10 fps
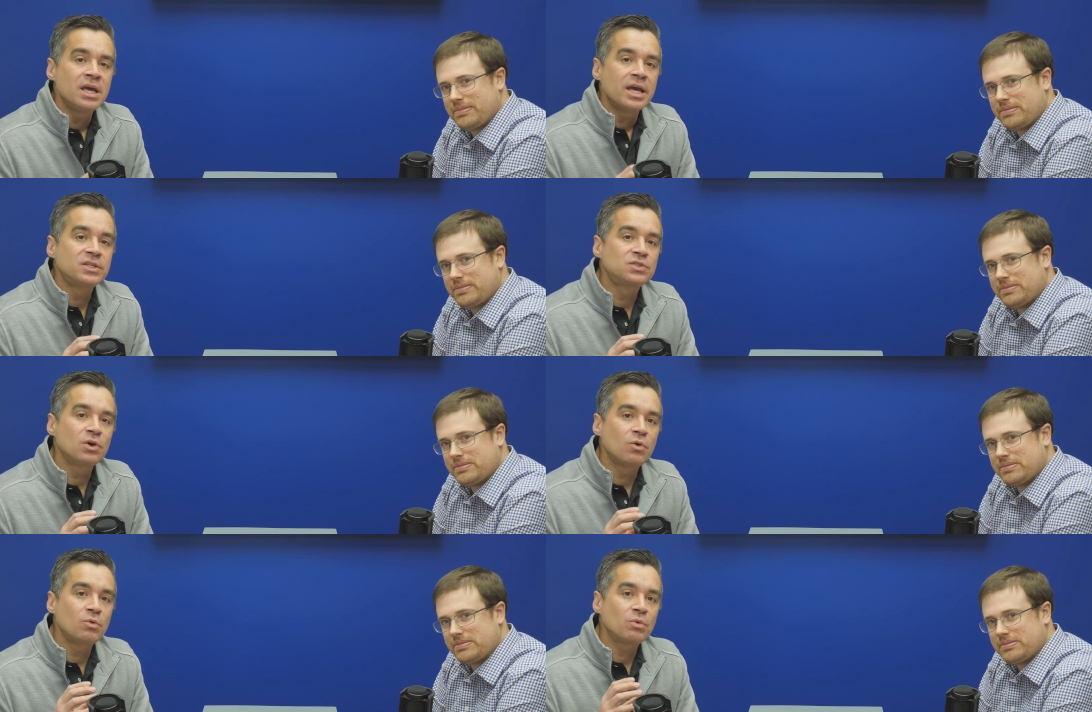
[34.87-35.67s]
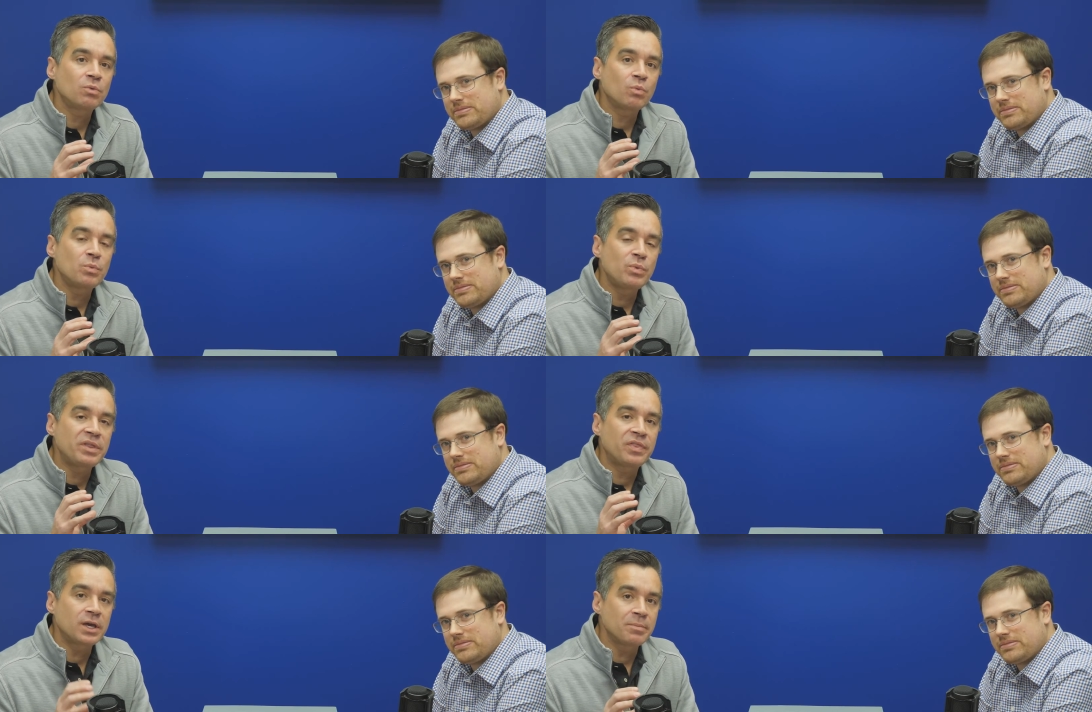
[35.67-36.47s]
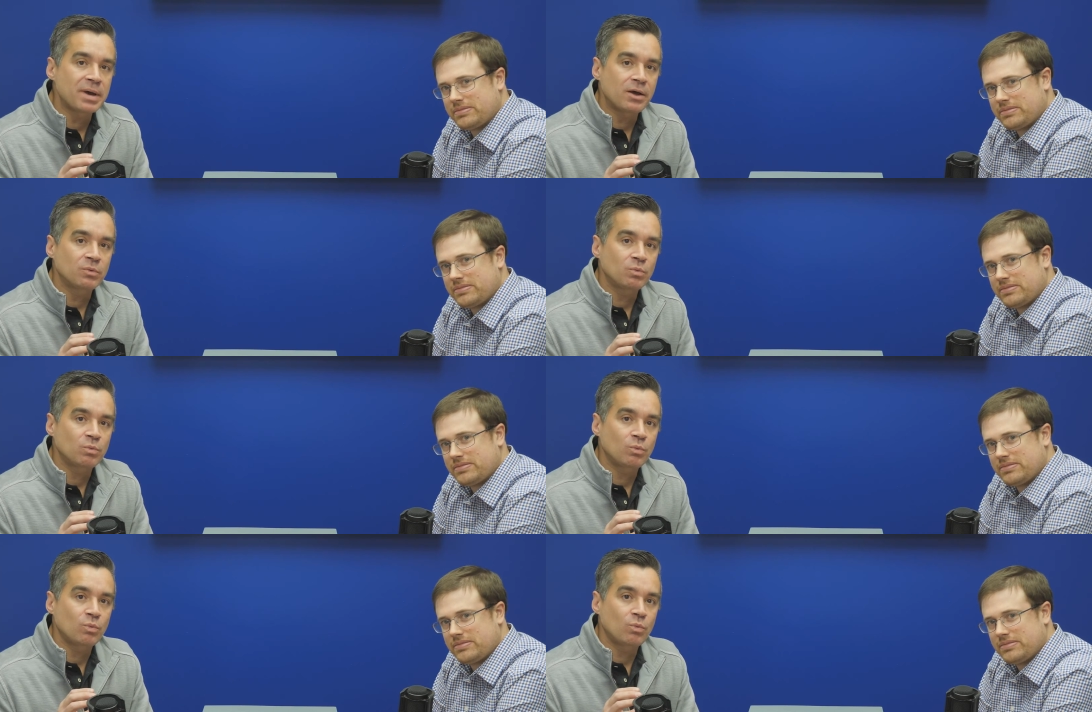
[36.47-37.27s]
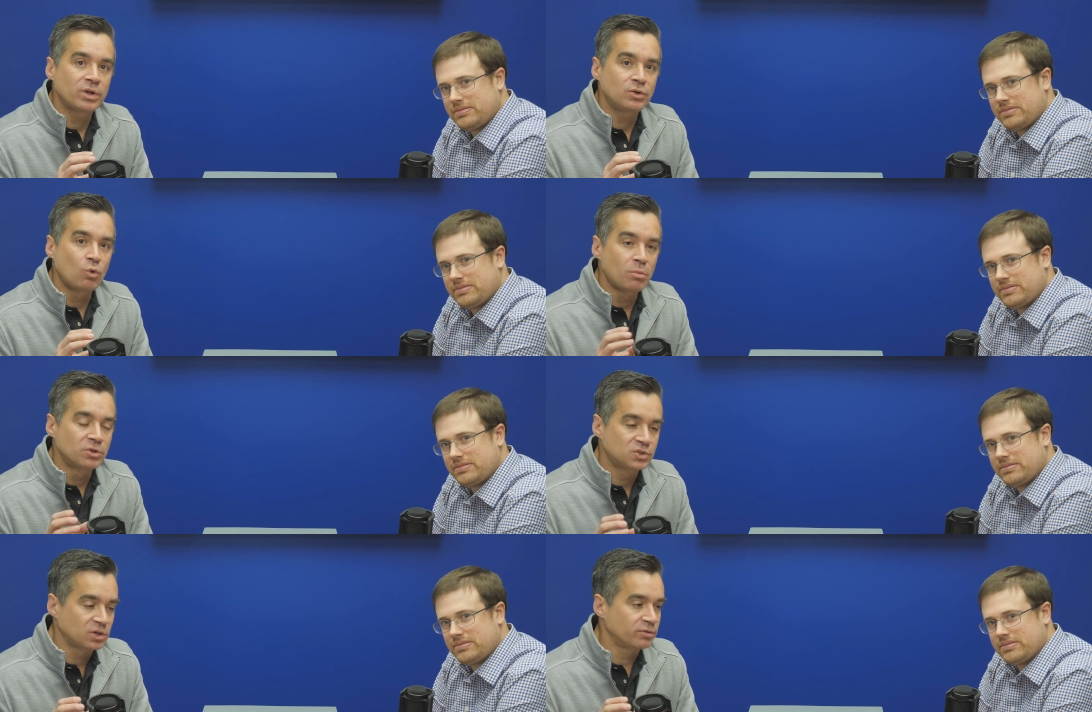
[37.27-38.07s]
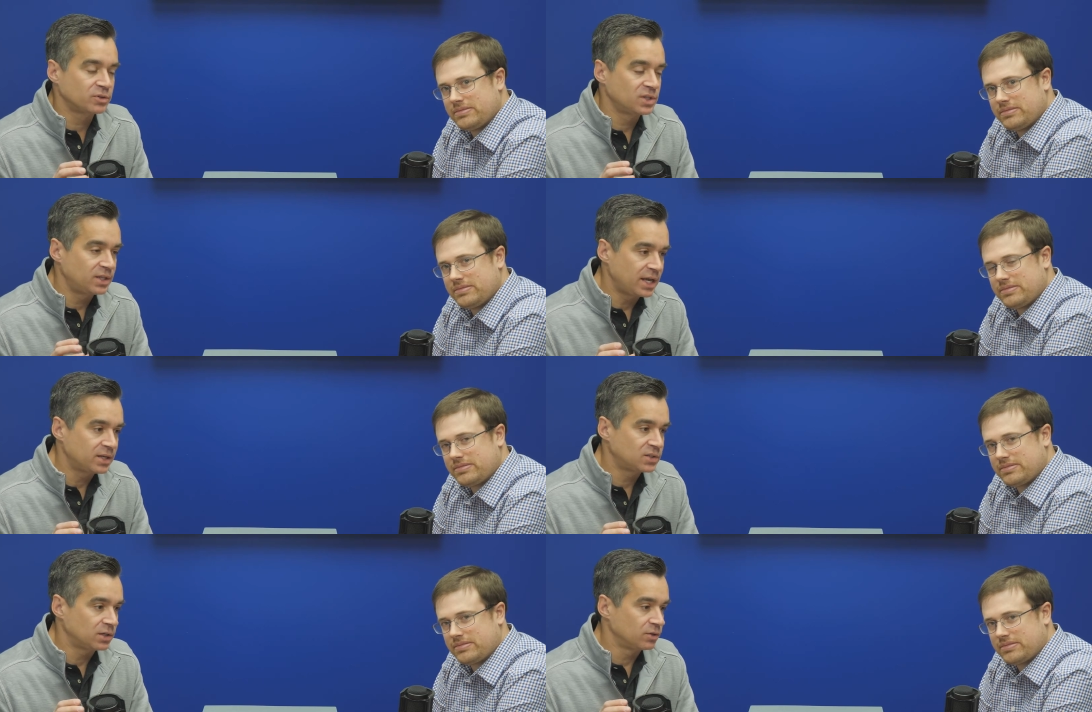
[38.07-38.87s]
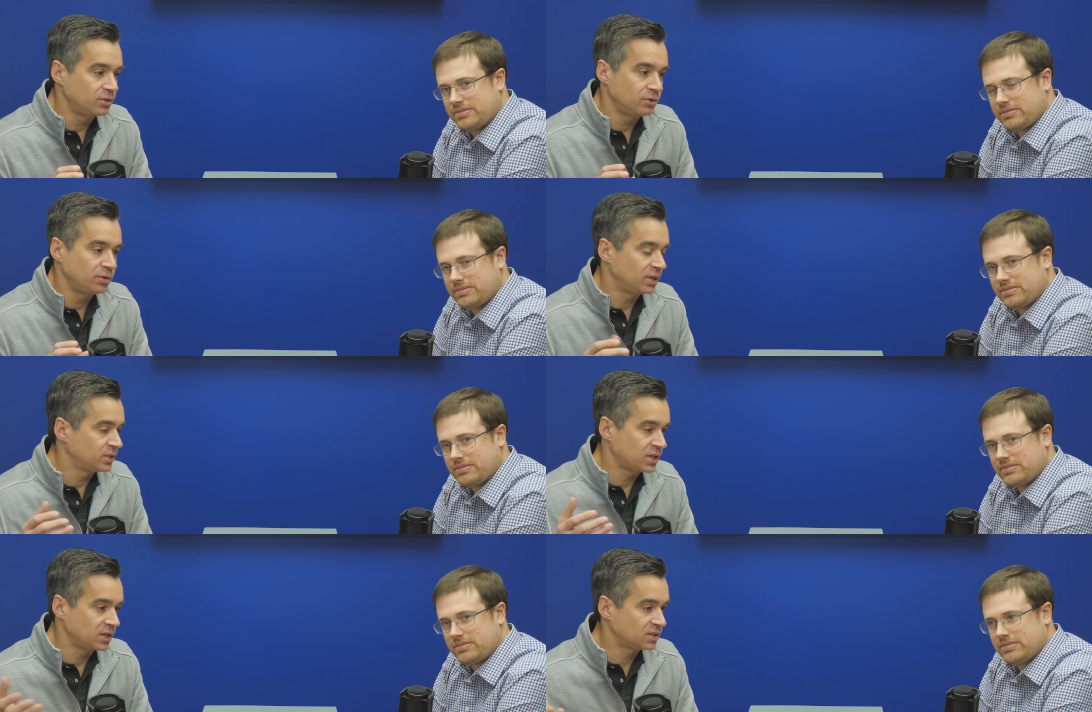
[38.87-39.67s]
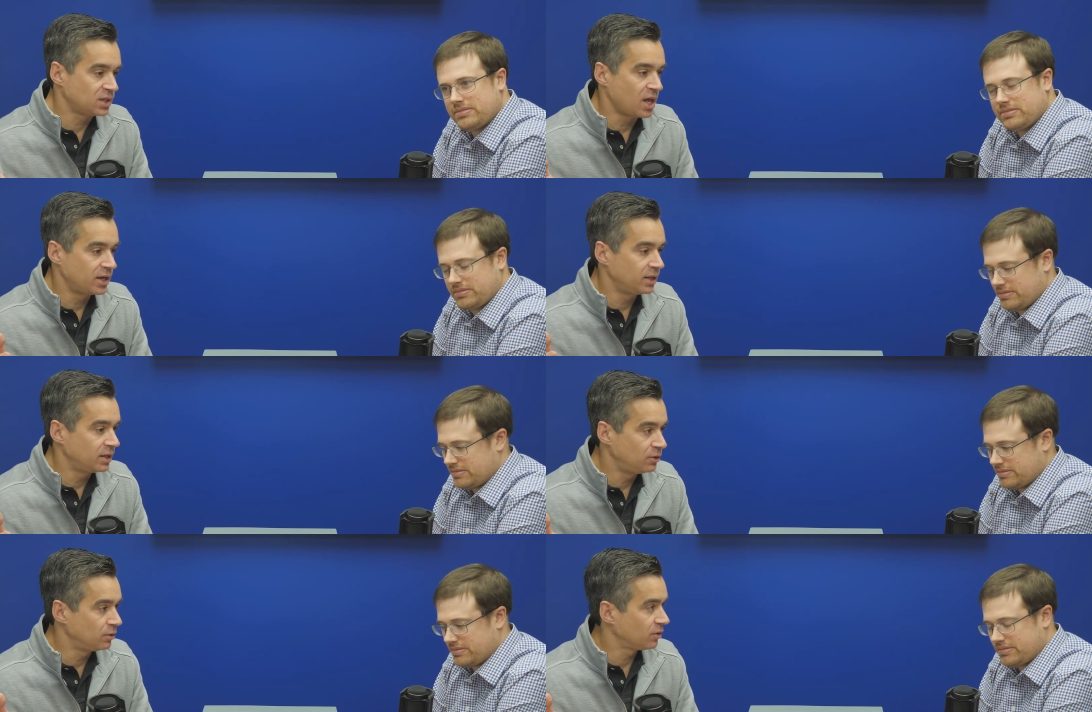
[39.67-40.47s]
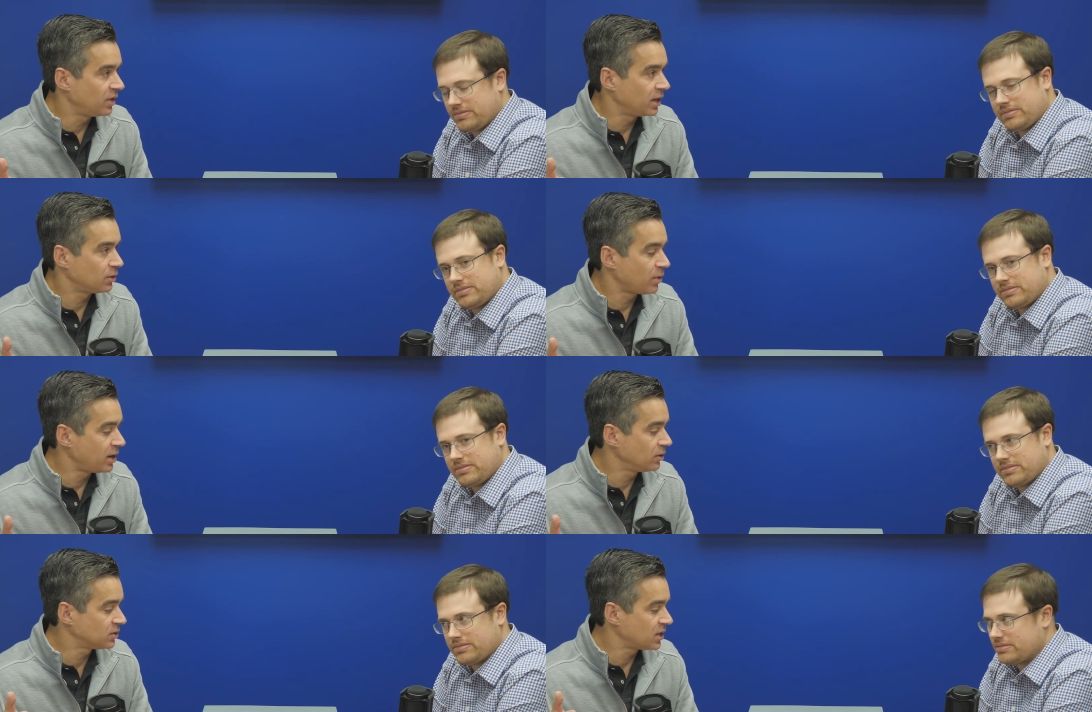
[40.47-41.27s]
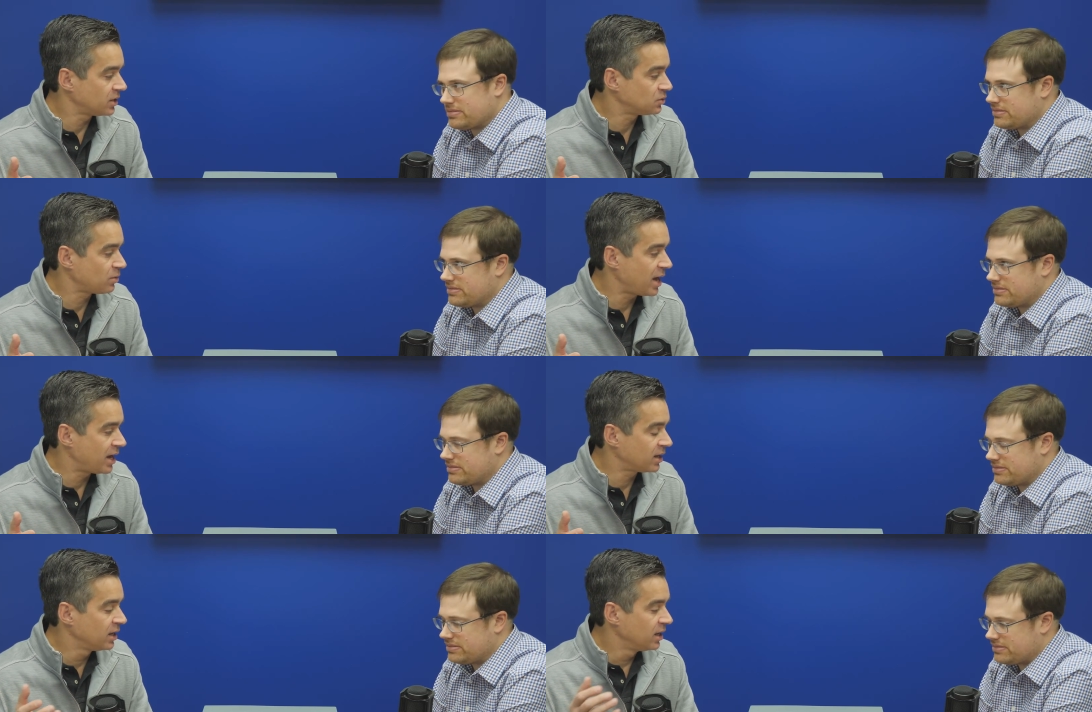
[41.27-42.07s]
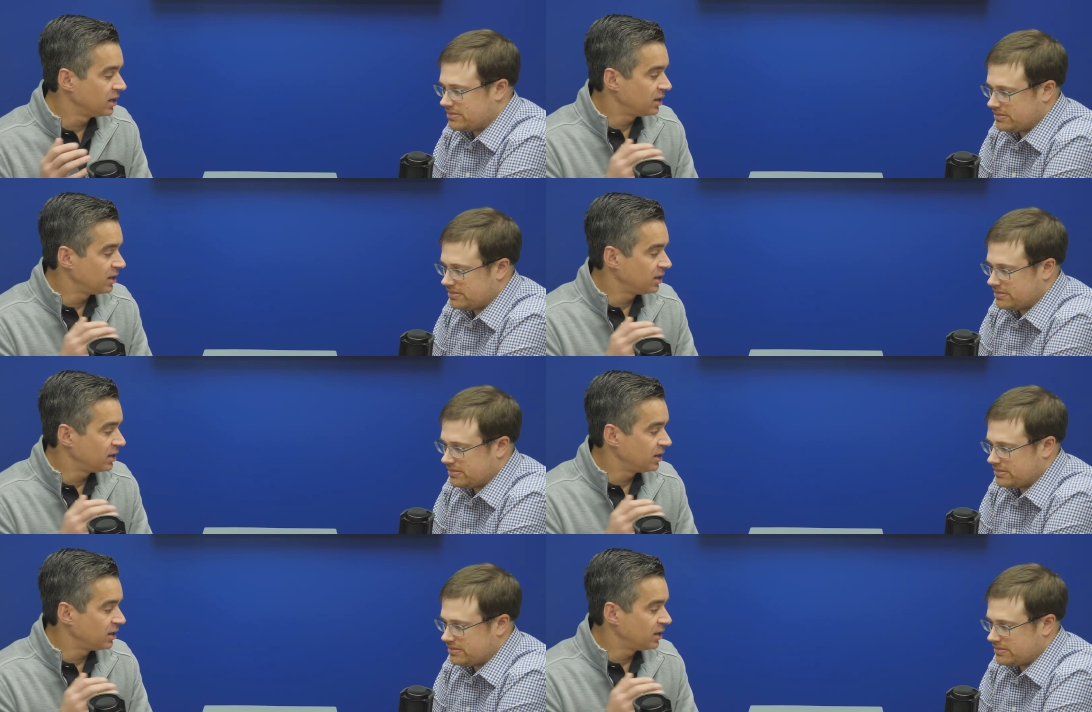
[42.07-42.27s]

Speaker 1: And so when we think about what normal servers in the data center do, they just kind of slot in, they do their thing in regular size rack.